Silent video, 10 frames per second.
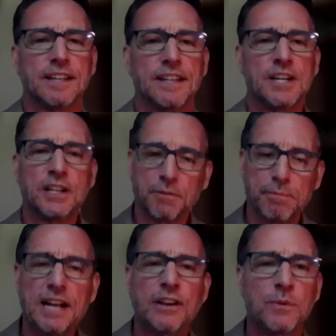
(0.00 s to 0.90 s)
Dr.
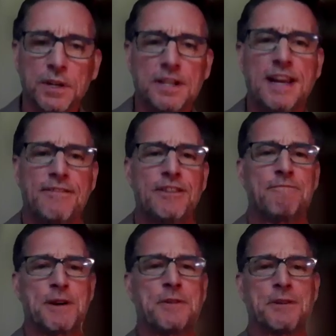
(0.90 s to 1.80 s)
Becker would never
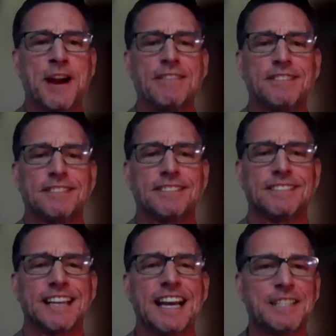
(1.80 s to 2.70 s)
bone graft,
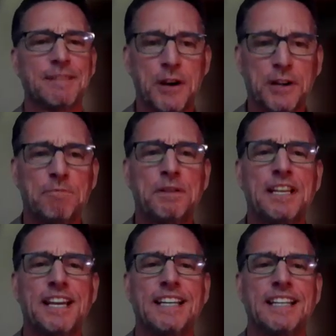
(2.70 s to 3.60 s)
has a buccal
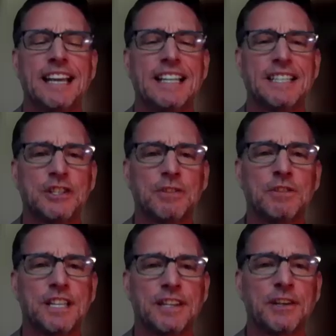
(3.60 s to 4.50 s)
plate, has
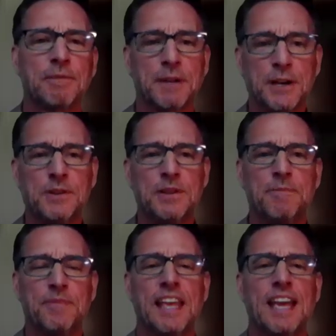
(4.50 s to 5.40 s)
interradicular bone,
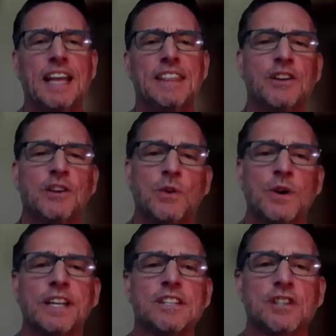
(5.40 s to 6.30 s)
and they're
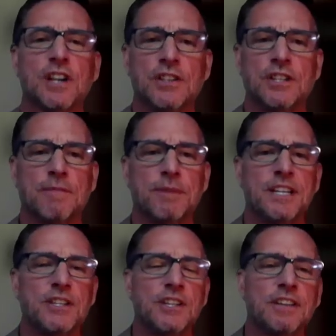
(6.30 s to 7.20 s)
going and charging a
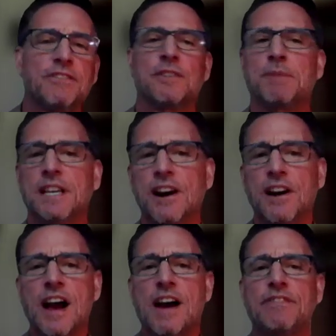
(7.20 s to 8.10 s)
patient for
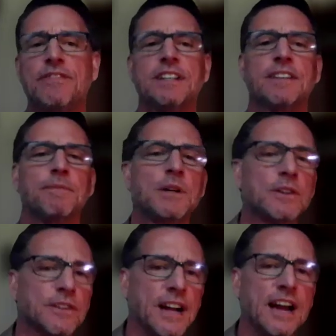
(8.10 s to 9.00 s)
PRF and
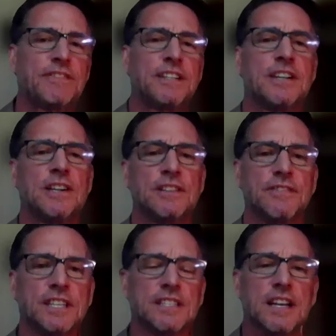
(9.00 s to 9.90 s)
bone graft and all of
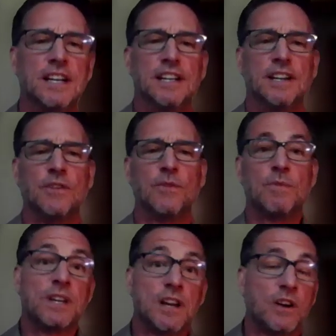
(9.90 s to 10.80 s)
this when
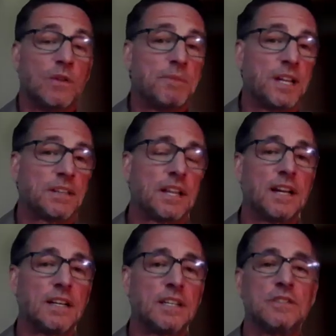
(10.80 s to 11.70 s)
we know a blood
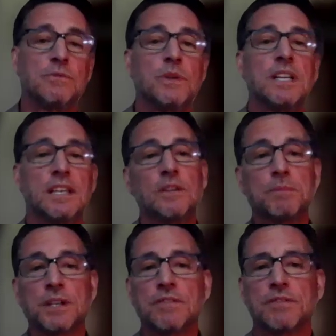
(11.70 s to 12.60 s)
clot alone would heal
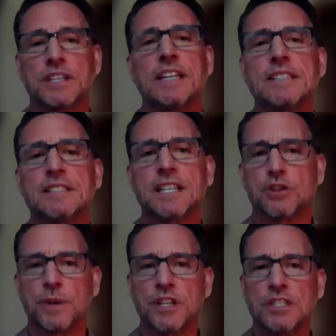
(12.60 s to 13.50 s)
beautifully in
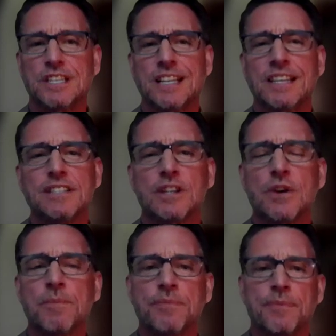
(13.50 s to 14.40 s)
situations like that.
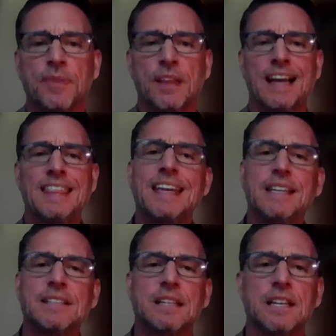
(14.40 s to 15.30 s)
So I think
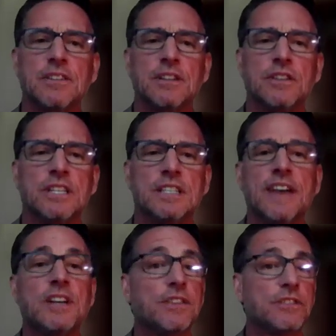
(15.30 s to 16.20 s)
you need to
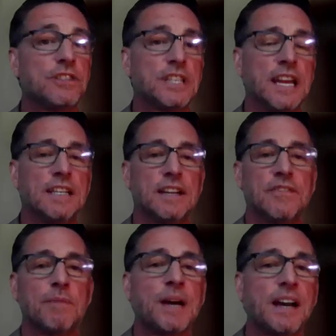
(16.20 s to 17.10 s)
have an understanding
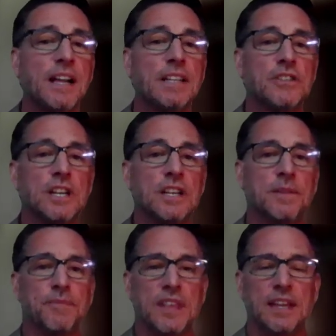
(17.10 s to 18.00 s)
of the
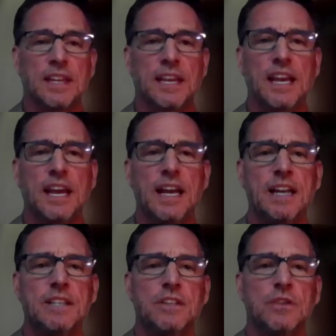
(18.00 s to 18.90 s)
biology
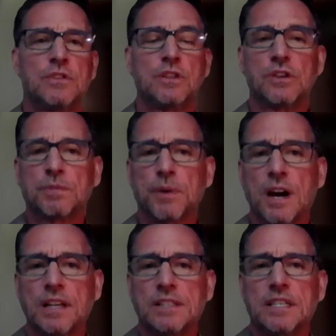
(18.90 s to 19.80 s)
and use those
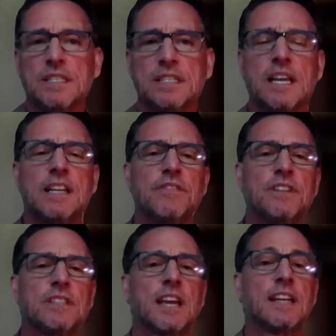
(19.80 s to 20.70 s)
products instead. If
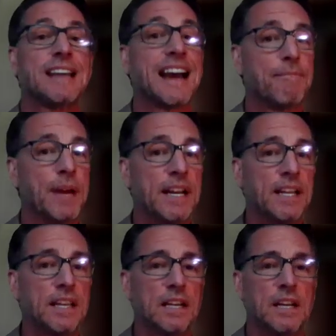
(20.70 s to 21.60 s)
it's a
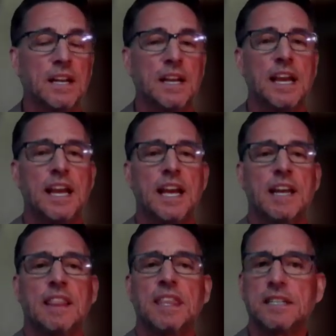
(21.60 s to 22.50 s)
diabetic
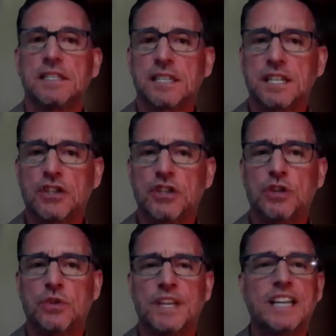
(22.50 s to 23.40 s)
and thin
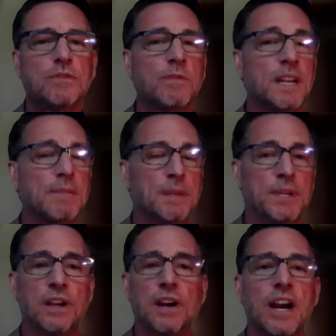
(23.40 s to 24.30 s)
tissue, that's where maybe
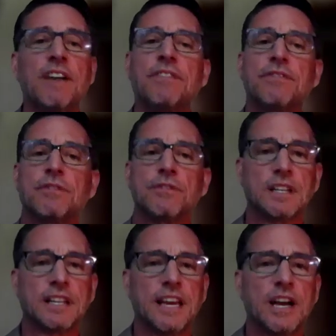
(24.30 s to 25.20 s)
PRF
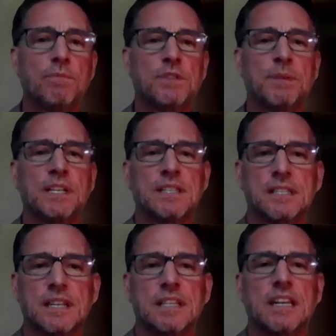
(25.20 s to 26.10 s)
really helps because
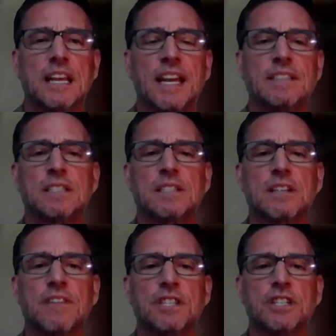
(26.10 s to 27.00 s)
it's going to enhance the
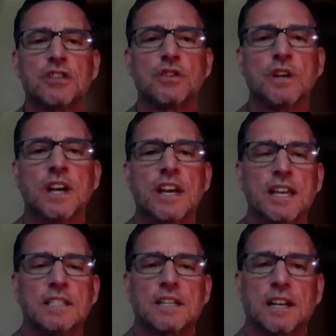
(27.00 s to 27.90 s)
soft tissue.
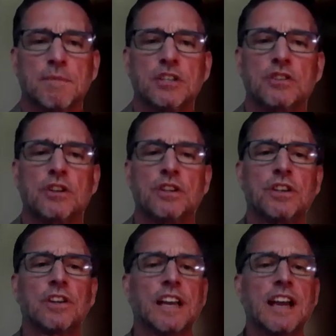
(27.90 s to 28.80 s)
It's going to make sure you're
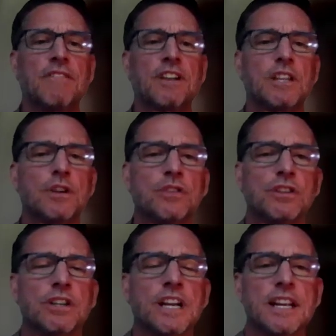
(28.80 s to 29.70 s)
going to have
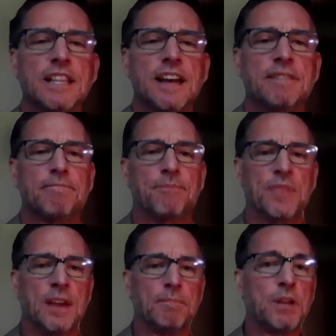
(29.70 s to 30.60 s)
closure, and that
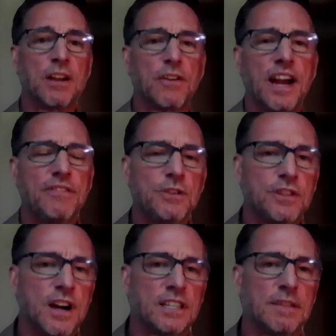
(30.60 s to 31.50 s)
block graft you
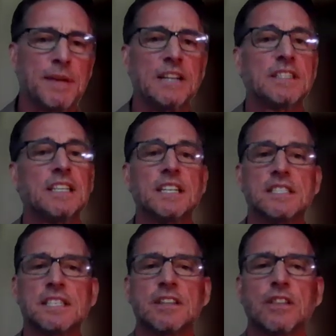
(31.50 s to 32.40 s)
talked about
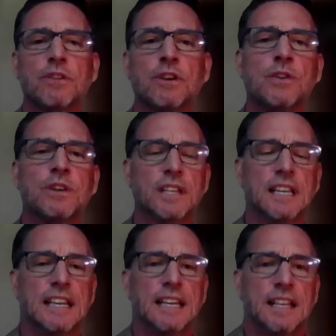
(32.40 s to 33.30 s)
dehiscing through,
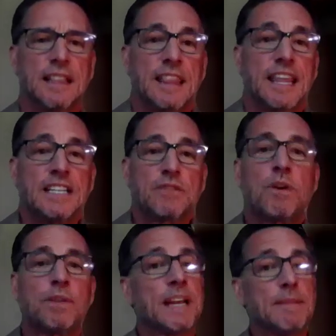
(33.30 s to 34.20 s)
that's
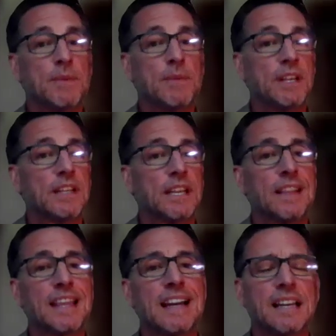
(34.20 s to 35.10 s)
where maybe we can
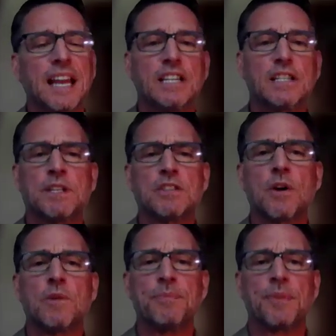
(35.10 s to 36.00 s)
get that enhancement.
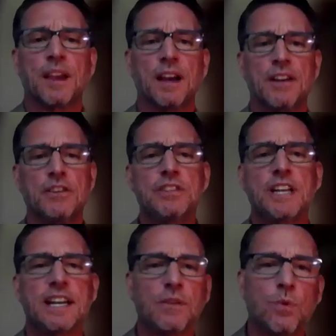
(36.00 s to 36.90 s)
So
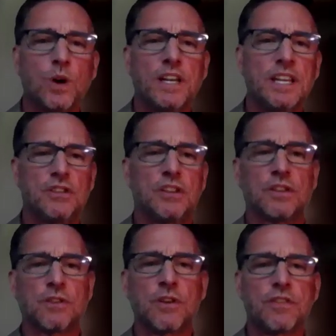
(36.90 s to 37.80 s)
understanding what each of the
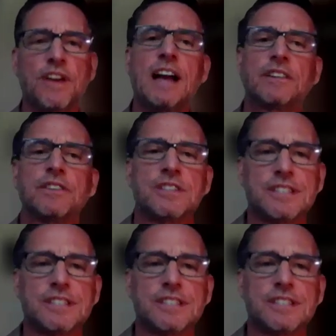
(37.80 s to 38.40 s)
growth factors